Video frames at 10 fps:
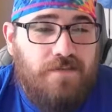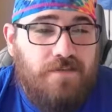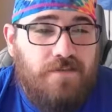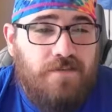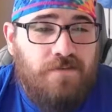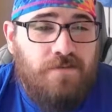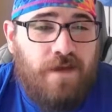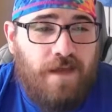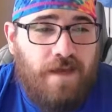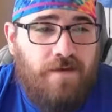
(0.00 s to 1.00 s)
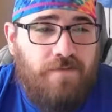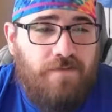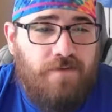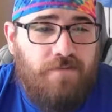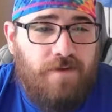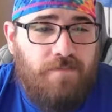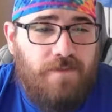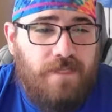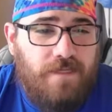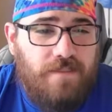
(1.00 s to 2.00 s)
do have a
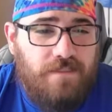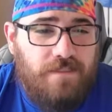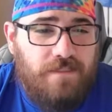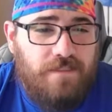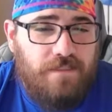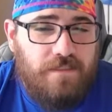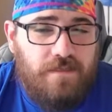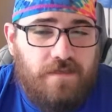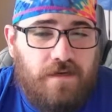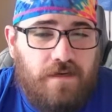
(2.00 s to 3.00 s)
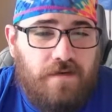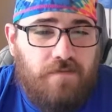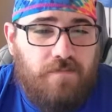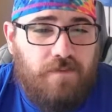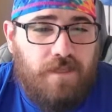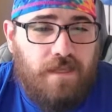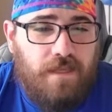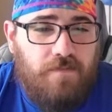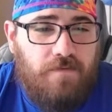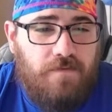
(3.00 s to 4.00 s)
reputation this year of being
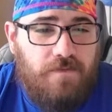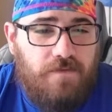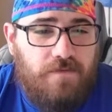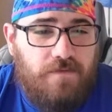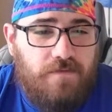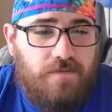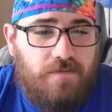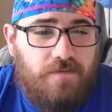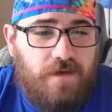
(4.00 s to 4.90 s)
able to